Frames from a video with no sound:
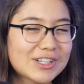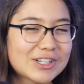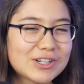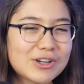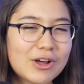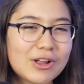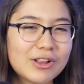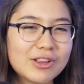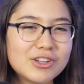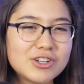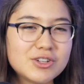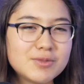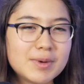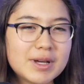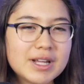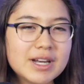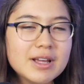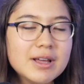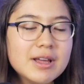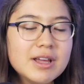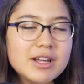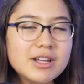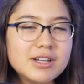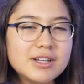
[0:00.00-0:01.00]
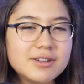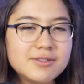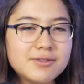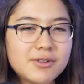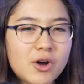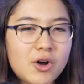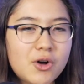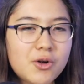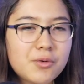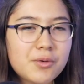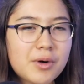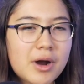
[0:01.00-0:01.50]
knowledge. But
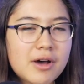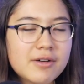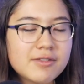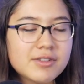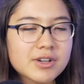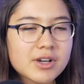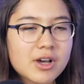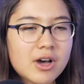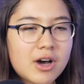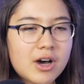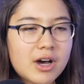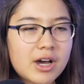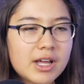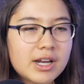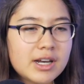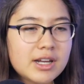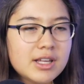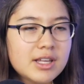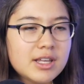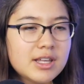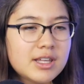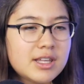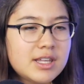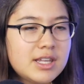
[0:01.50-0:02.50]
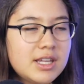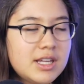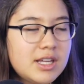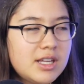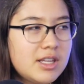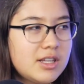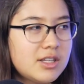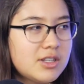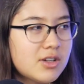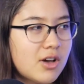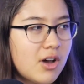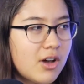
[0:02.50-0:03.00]
Naval Ravikant,
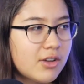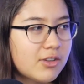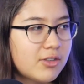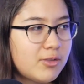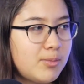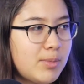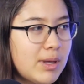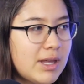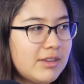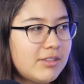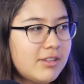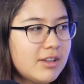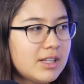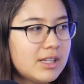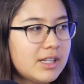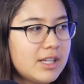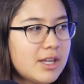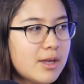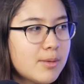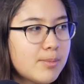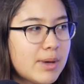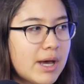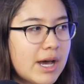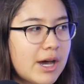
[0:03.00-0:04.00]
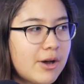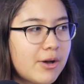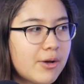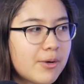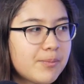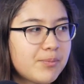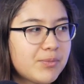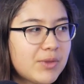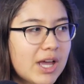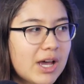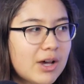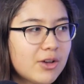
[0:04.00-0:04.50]
he talks basically
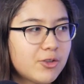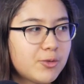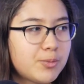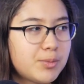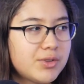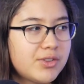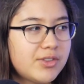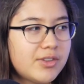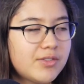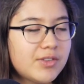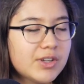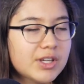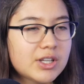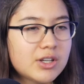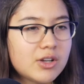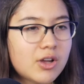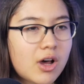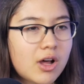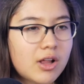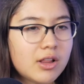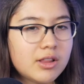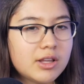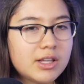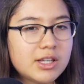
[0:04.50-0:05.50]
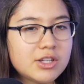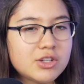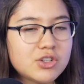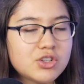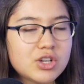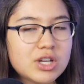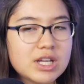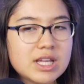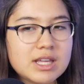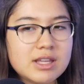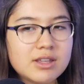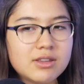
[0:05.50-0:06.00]
about how specific knowledge
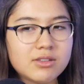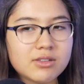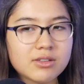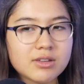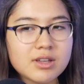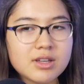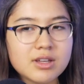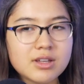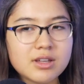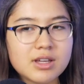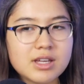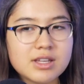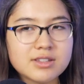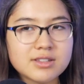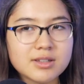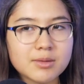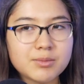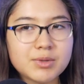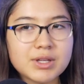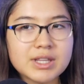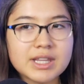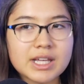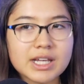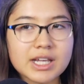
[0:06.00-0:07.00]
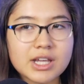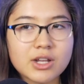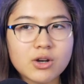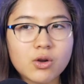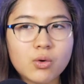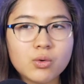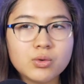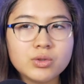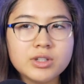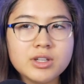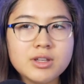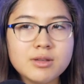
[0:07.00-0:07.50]
is something that can
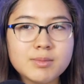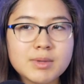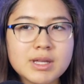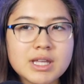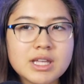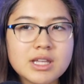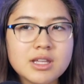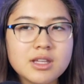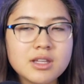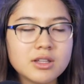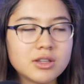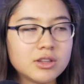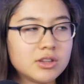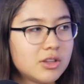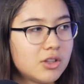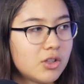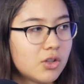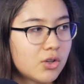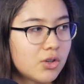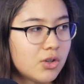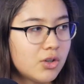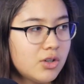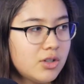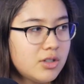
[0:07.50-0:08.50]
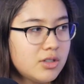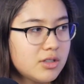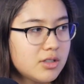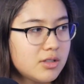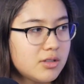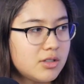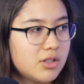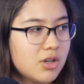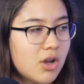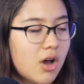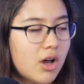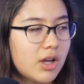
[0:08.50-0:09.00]
only be learned,
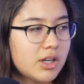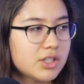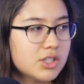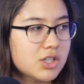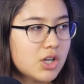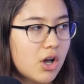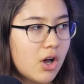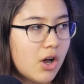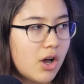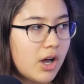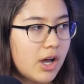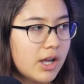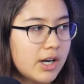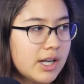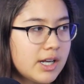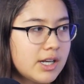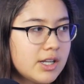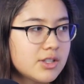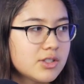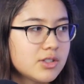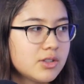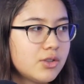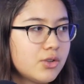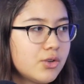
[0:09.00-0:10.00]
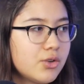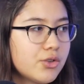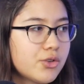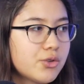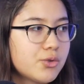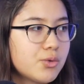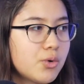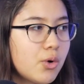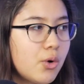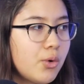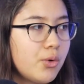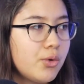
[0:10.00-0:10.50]
not taught, and is learned
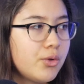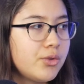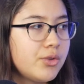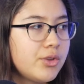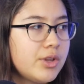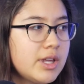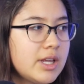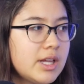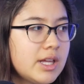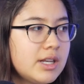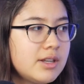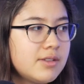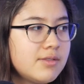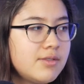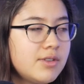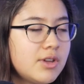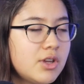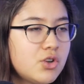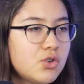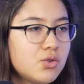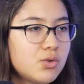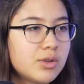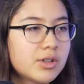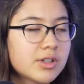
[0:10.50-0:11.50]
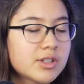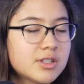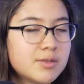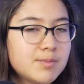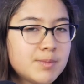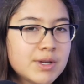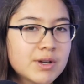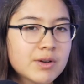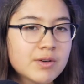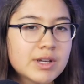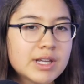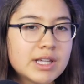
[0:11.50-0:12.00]
through all the individual
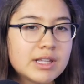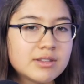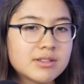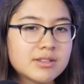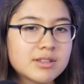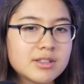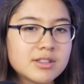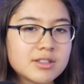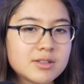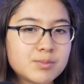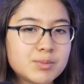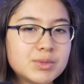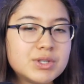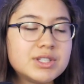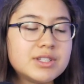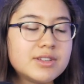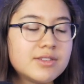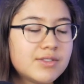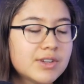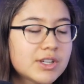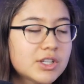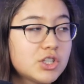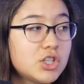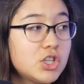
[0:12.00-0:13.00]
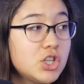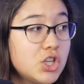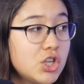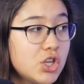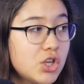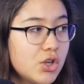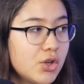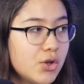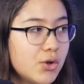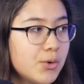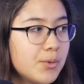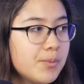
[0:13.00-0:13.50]
experiences specific to
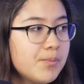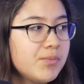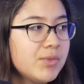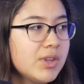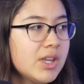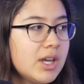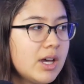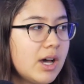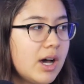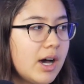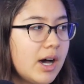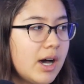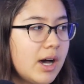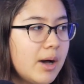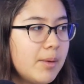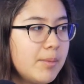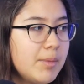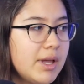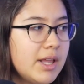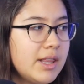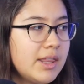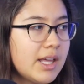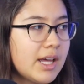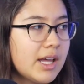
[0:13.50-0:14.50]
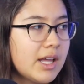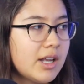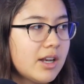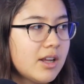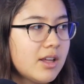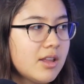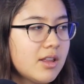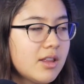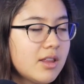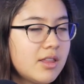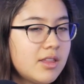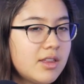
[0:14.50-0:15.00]
you. And that
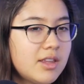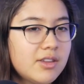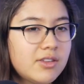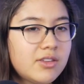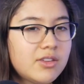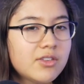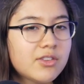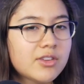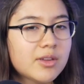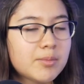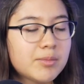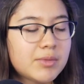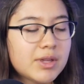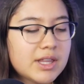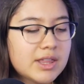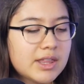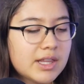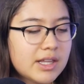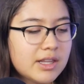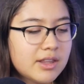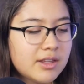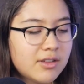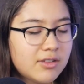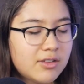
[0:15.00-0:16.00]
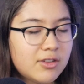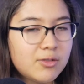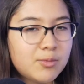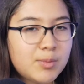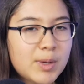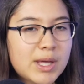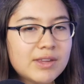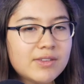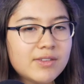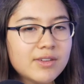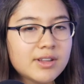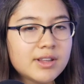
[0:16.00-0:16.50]
this is
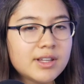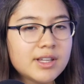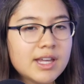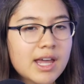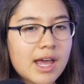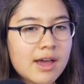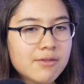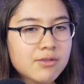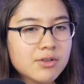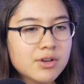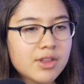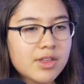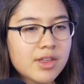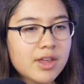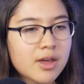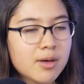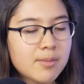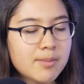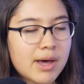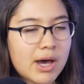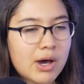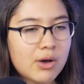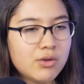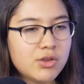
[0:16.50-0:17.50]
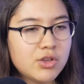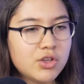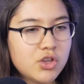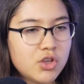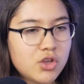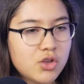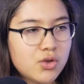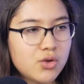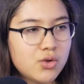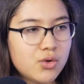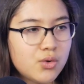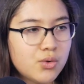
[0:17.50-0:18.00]
basically everything about
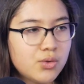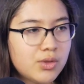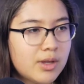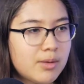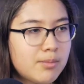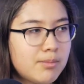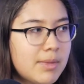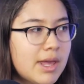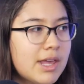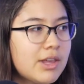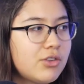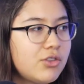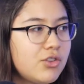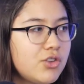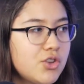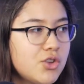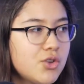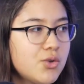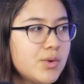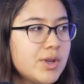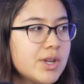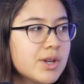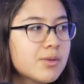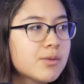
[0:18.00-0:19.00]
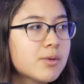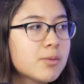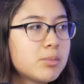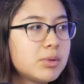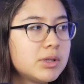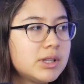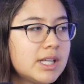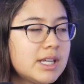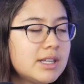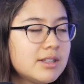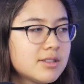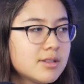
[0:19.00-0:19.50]
you that makes you
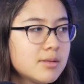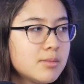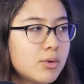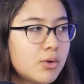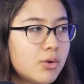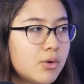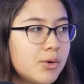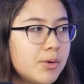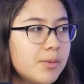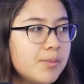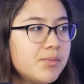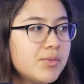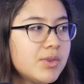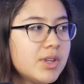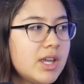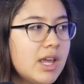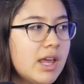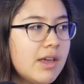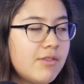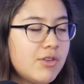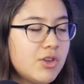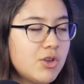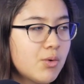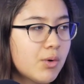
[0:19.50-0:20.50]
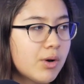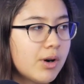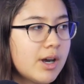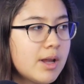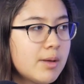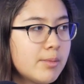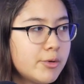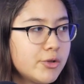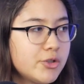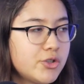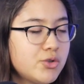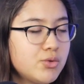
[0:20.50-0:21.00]
irreplaceable if you are
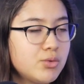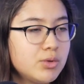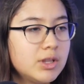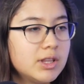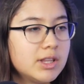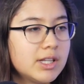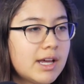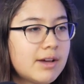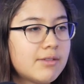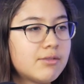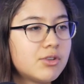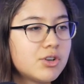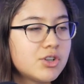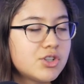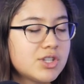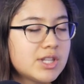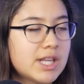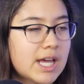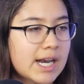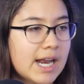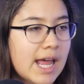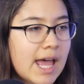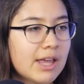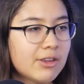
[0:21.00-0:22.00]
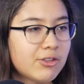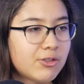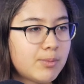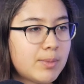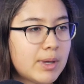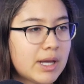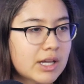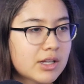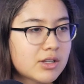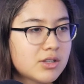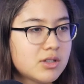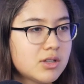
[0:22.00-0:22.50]
able to leverage that
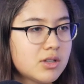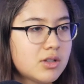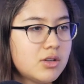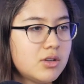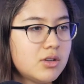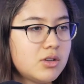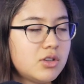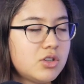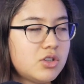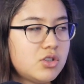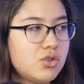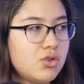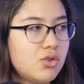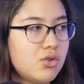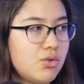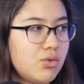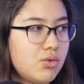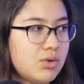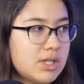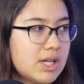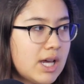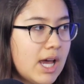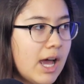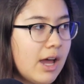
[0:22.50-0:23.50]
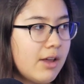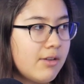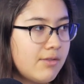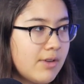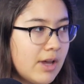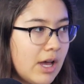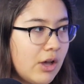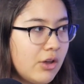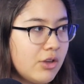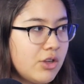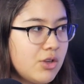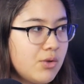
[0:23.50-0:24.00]
aspect to add
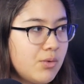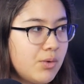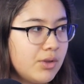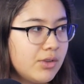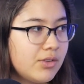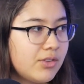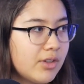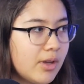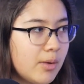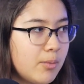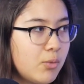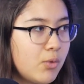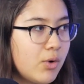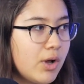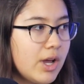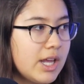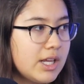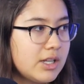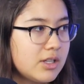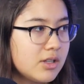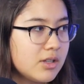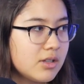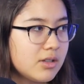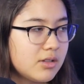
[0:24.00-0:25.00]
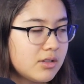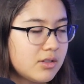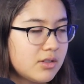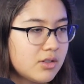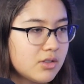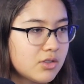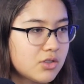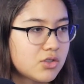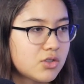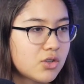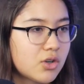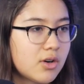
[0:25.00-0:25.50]
value in some way,
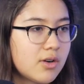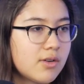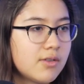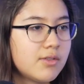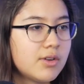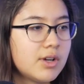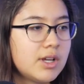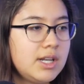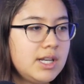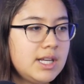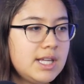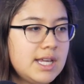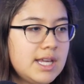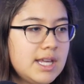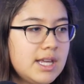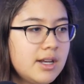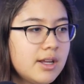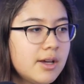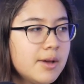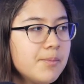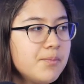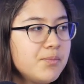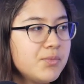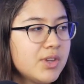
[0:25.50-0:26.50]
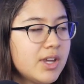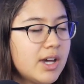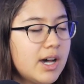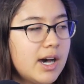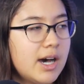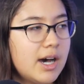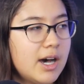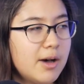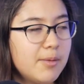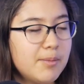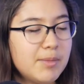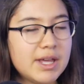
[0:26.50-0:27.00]
to serve a need.
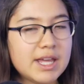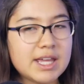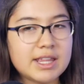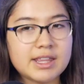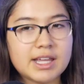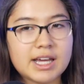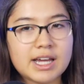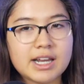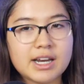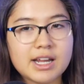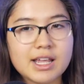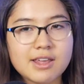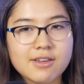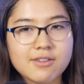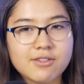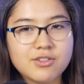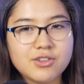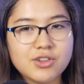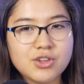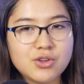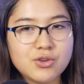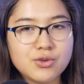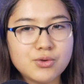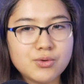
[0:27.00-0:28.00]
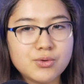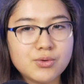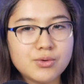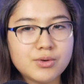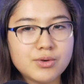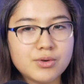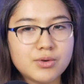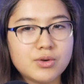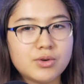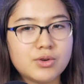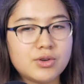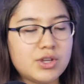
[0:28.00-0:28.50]
And that if you
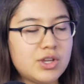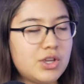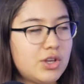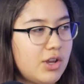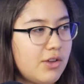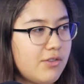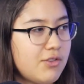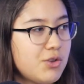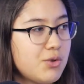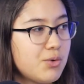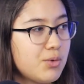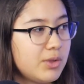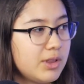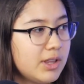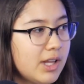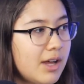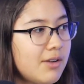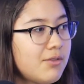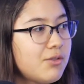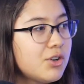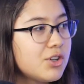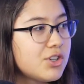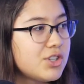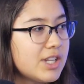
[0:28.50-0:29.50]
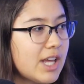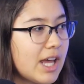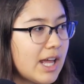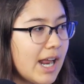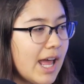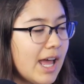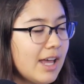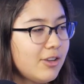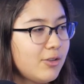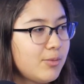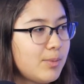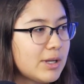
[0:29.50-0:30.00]
leverage that
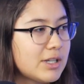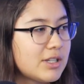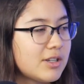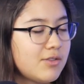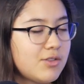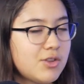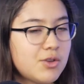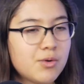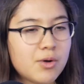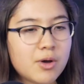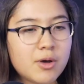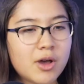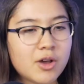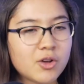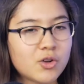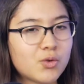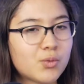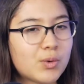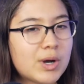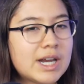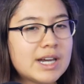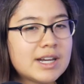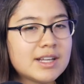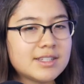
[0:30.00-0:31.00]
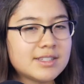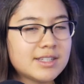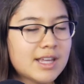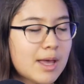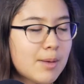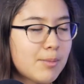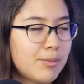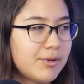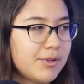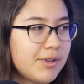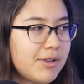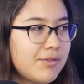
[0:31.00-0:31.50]
aspect of you, a great
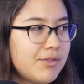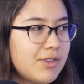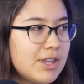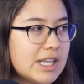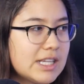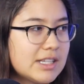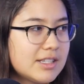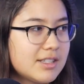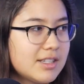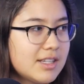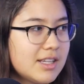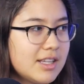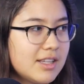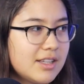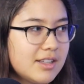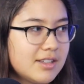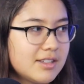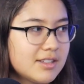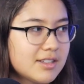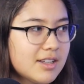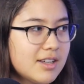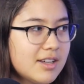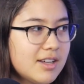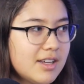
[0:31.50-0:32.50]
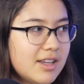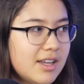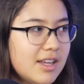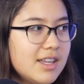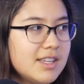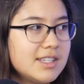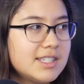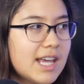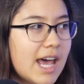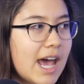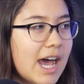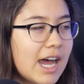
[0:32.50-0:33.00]
example of this is
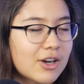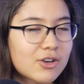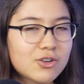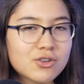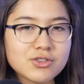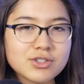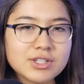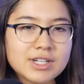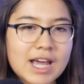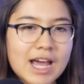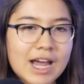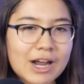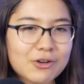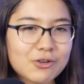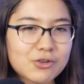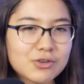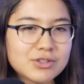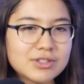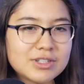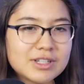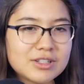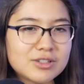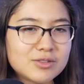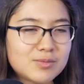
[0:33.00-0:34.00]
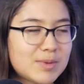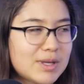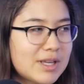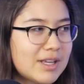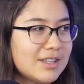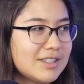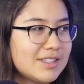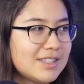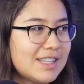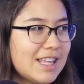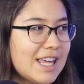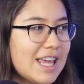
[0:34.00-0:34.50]
actors and actresses,
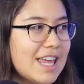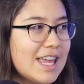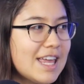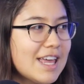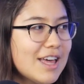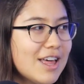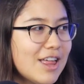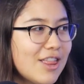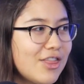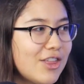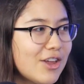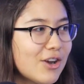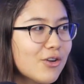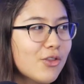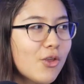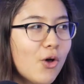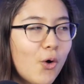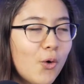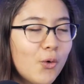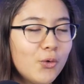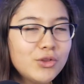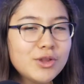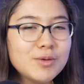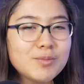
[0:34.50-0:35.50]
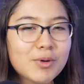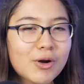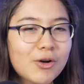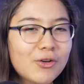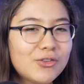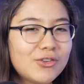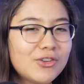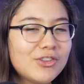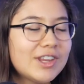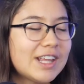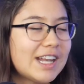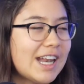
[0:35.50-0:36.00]
because they're the only
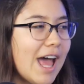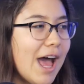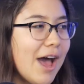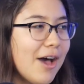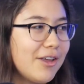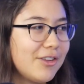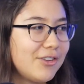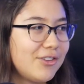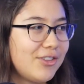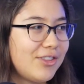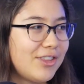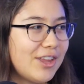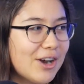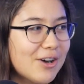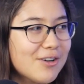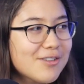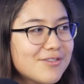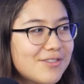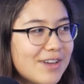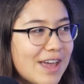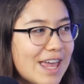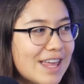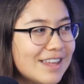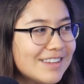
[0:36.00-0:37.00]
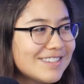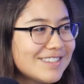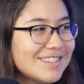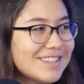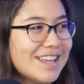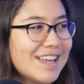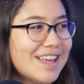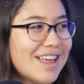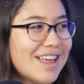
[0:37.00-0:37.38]
person that has their face,